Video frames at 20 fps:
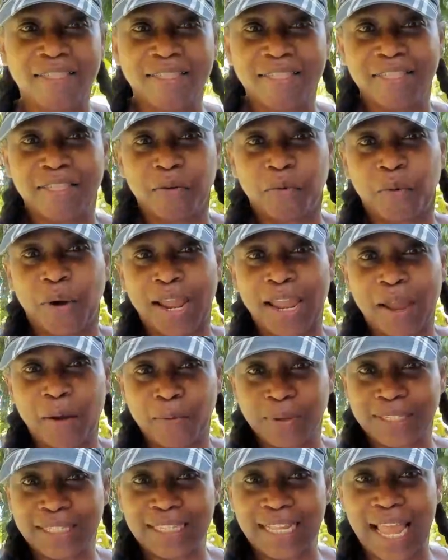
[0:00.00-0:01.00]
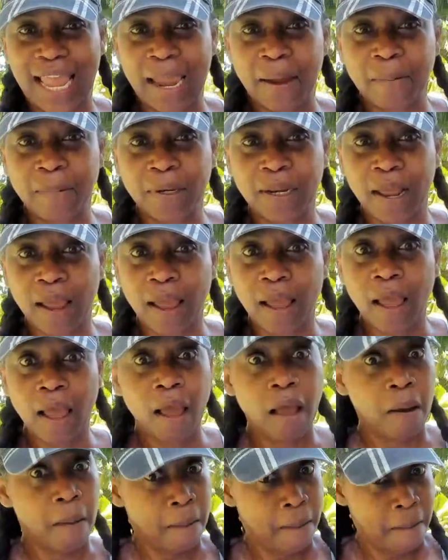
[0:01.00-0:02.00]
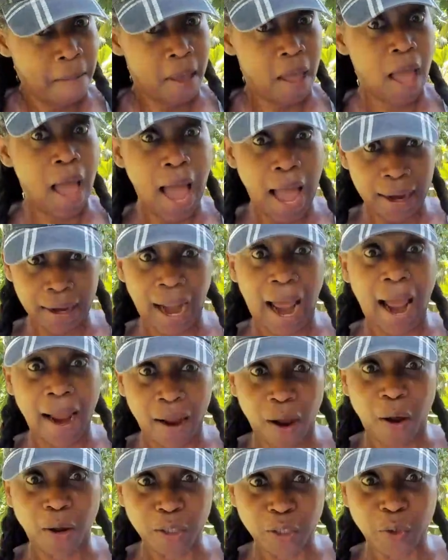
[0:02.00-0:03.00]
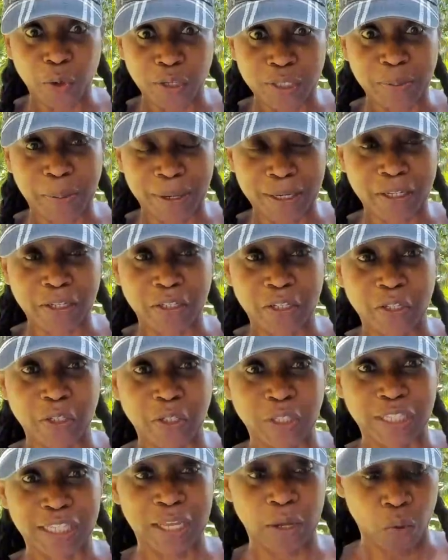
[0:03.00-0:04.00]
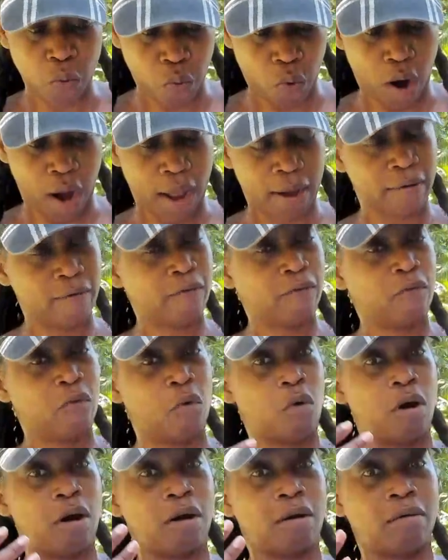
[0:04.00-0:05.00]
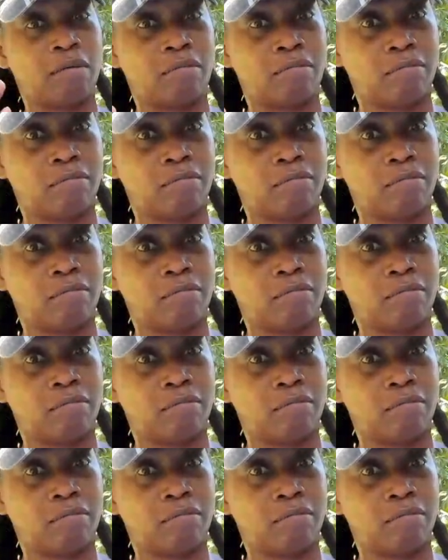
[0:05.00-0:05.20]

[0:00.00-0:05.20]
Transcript: the way it was named. And I also expected to see one for